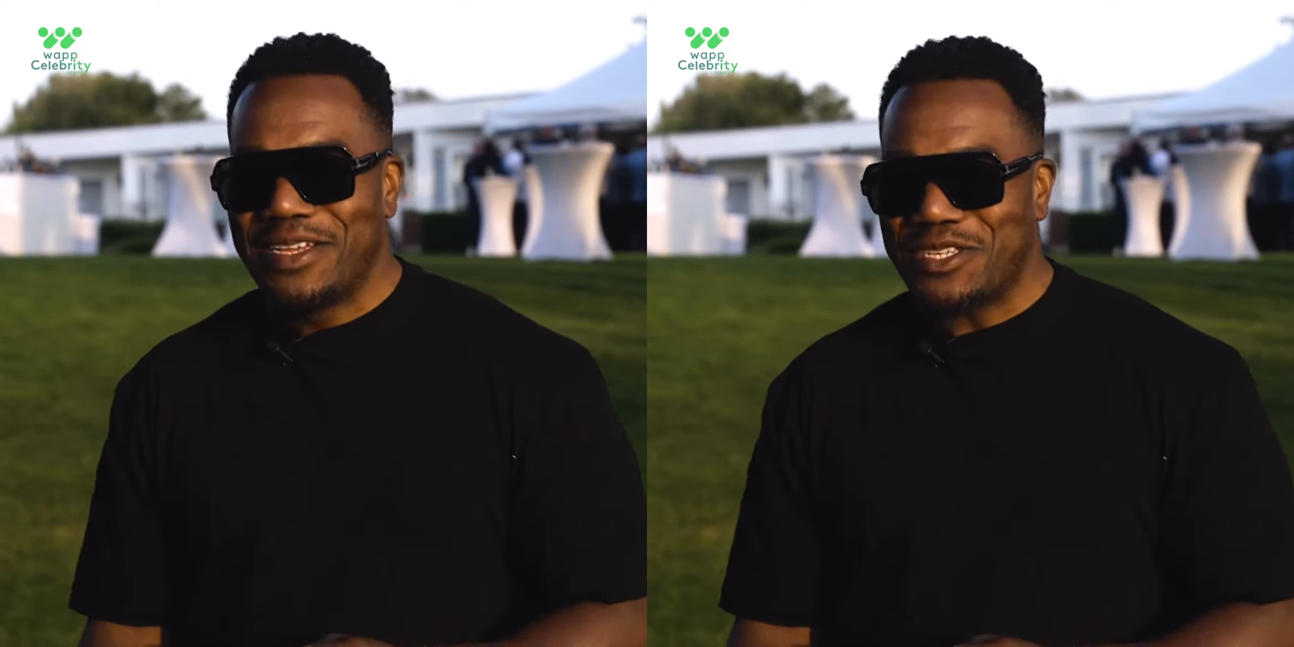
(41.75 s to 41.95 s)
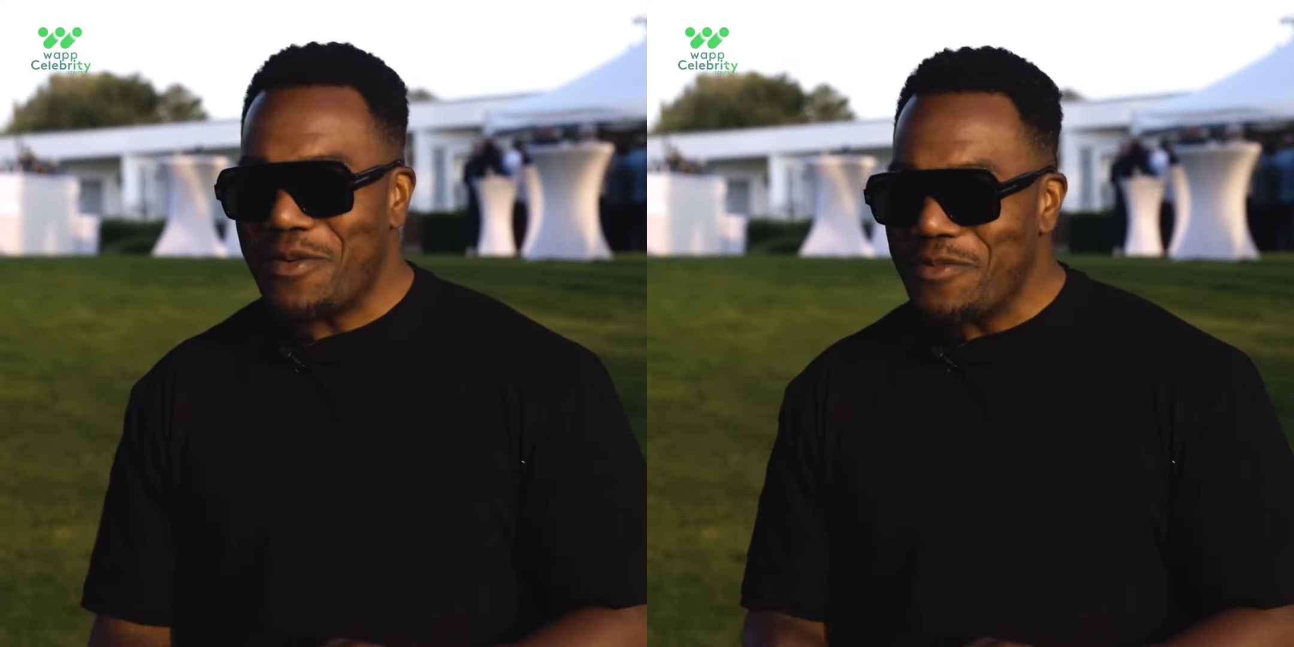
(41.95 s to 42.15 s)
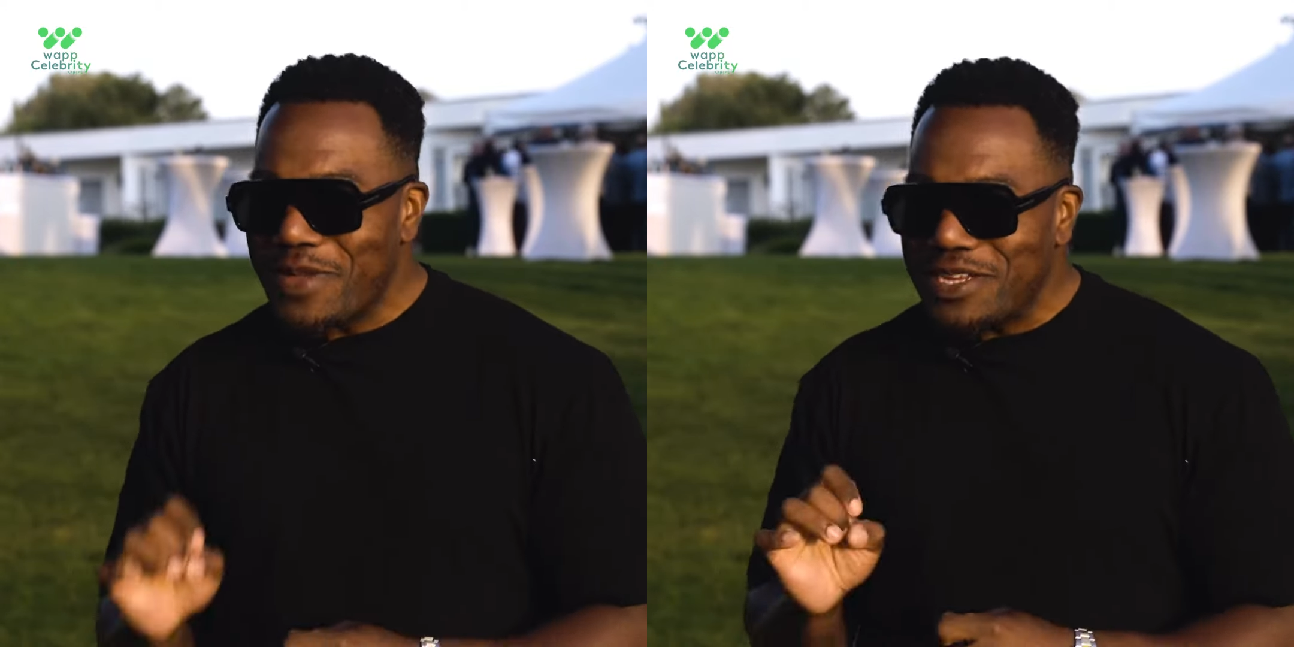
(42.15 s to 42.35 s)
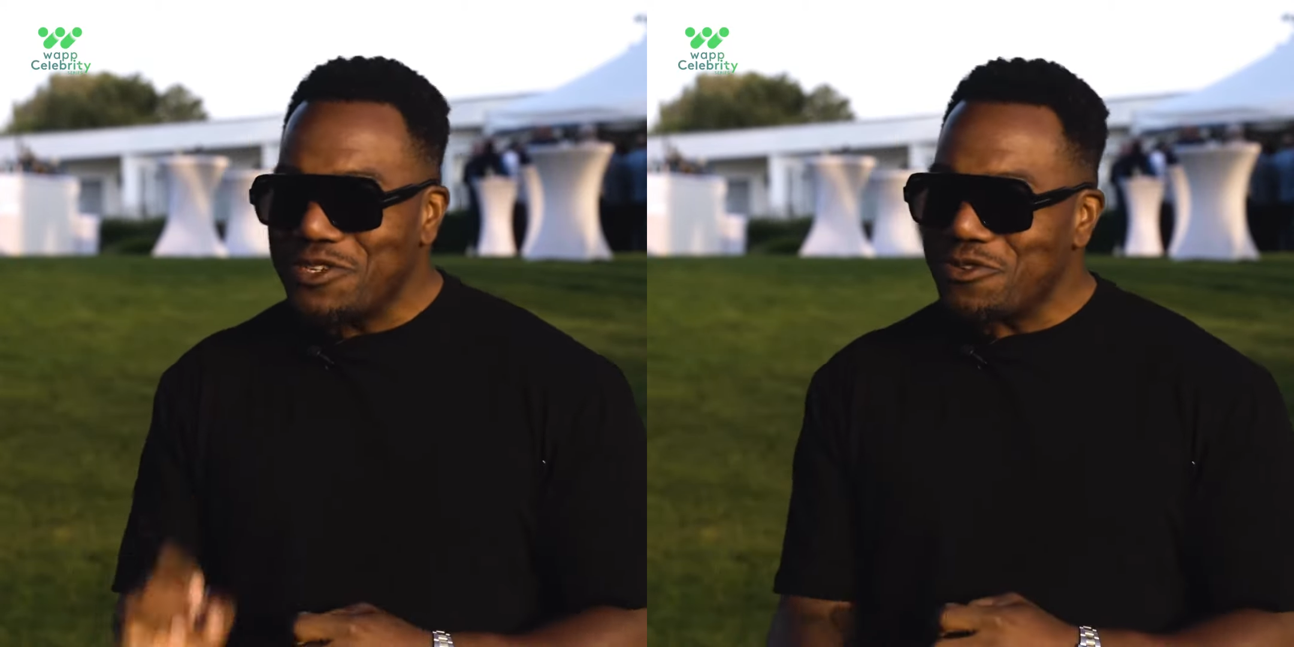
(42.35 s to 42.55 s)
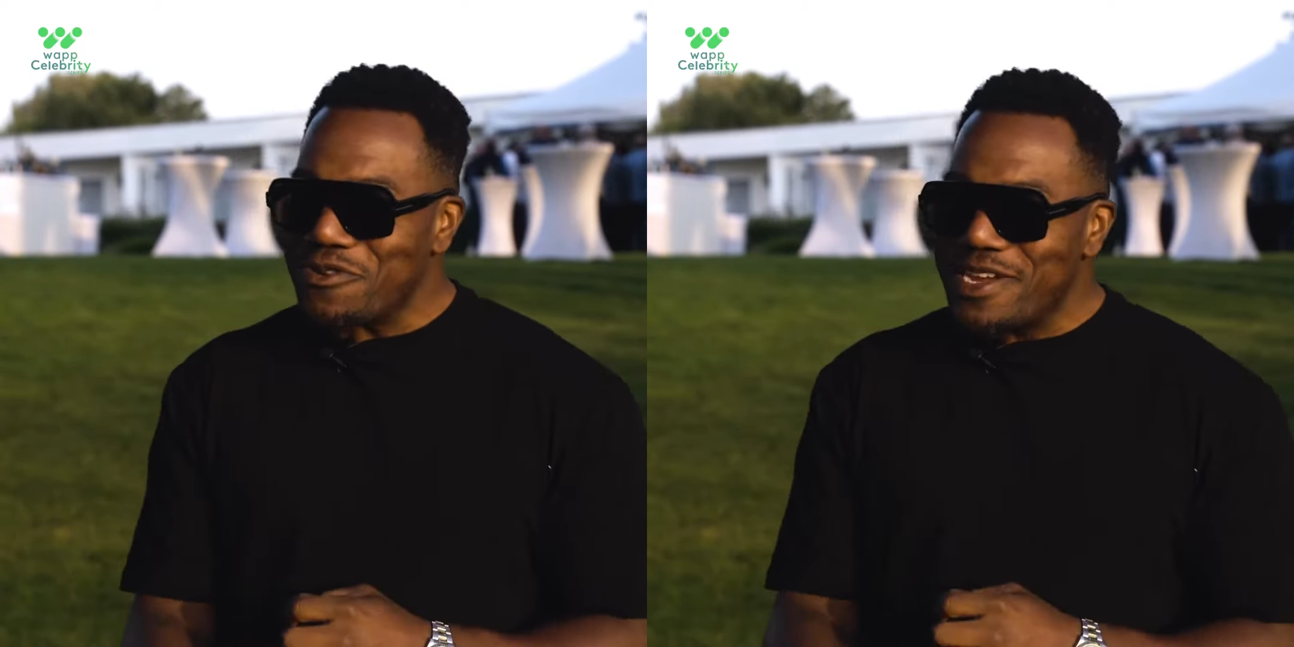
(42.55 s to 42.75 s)
So I'm
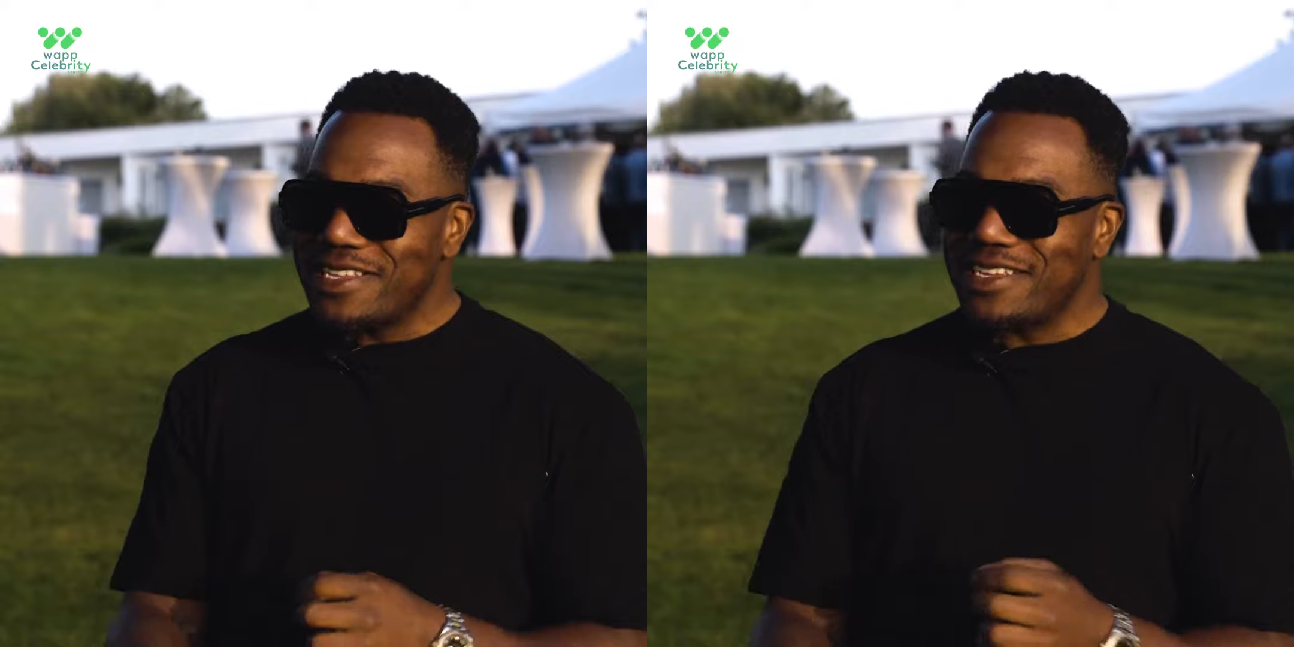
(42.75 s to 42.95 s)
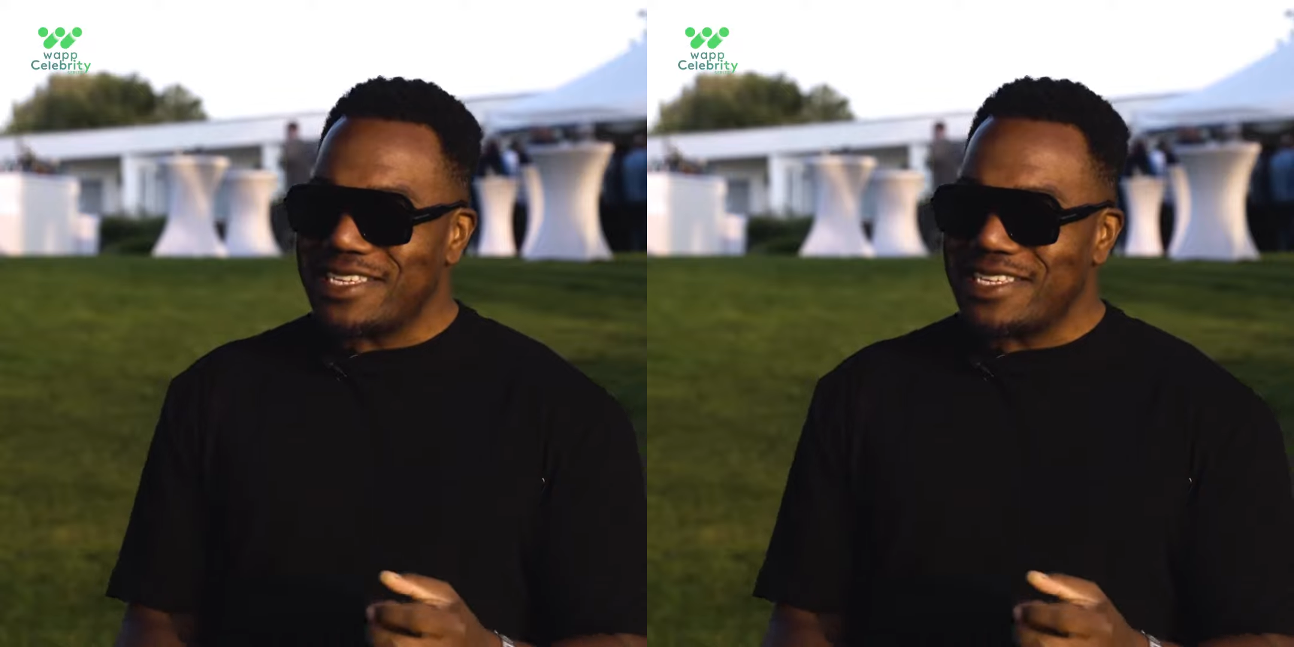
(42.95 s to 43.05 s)
intrigued